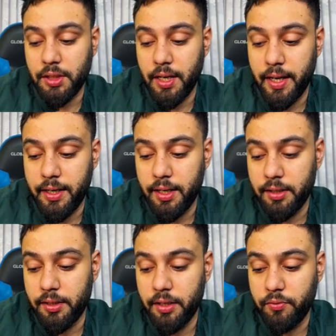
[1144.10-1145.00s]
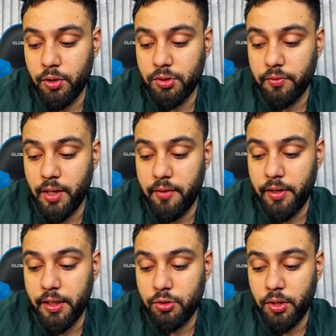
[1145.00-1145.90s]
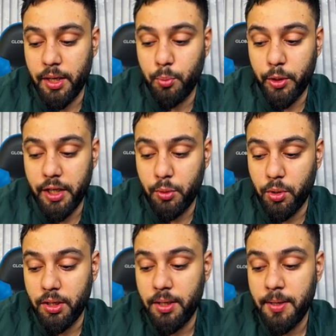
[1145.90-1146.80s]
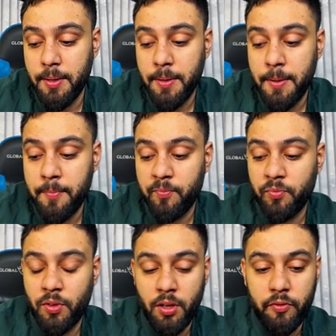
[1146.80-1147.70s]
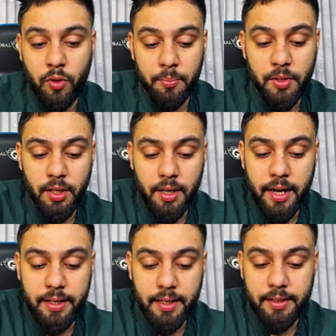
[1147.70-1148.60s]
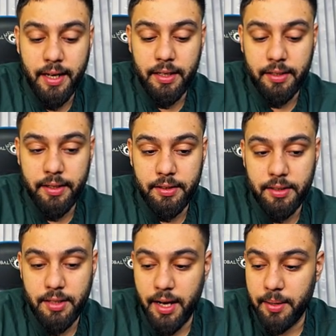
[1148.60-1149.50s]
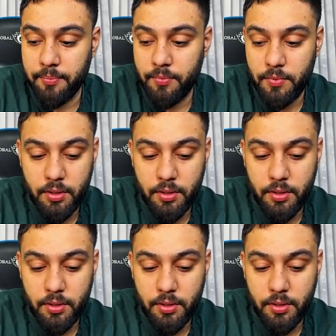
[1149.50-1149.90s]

again under the influence of gravity. So 9.81. From there, I can calculate the time.